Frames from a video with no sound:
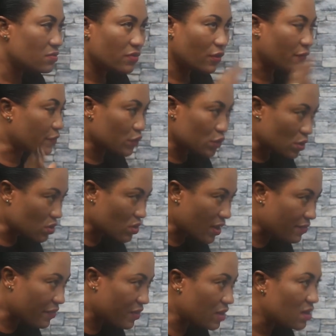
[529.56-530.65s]
of
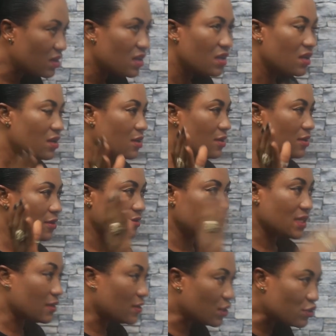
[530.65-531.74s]
photography, a
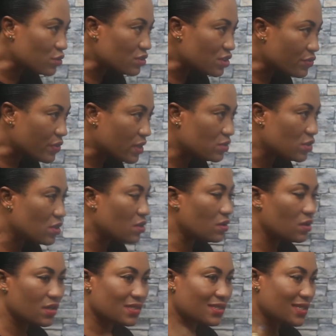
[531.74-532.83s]
technical director,
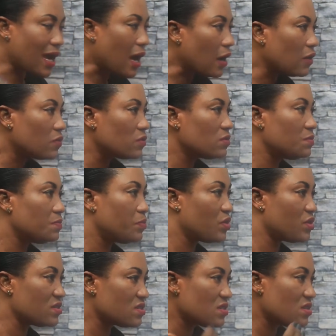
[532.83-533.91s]
a sound
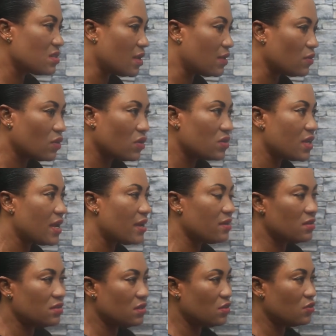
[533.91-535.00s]
person, and all that.
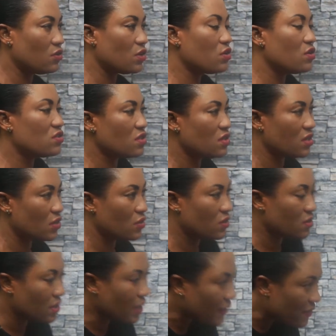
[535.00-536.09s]
You know, it goes on and
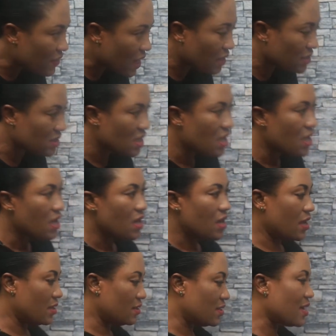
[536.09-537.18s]
on like that.
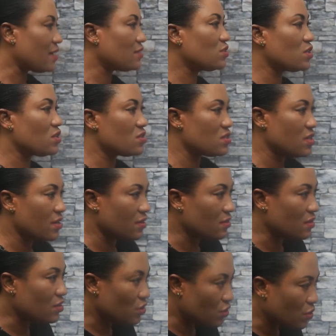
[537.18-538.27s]
And the actors
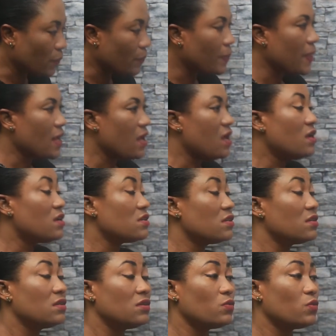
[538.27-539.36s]
and, you know. Mm-hmm.
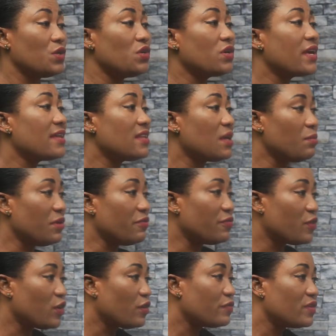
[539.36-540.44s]
When you get them
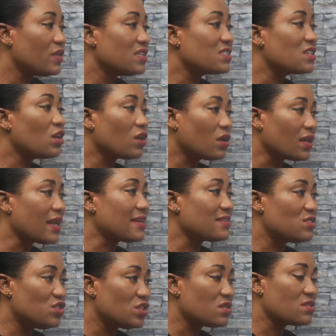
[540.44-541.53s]
involved, it's going to
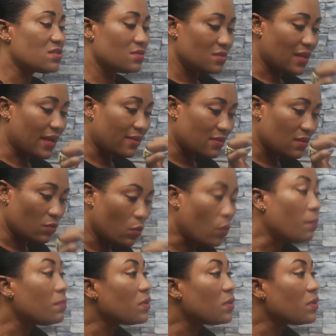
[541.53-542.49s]
last just like the 1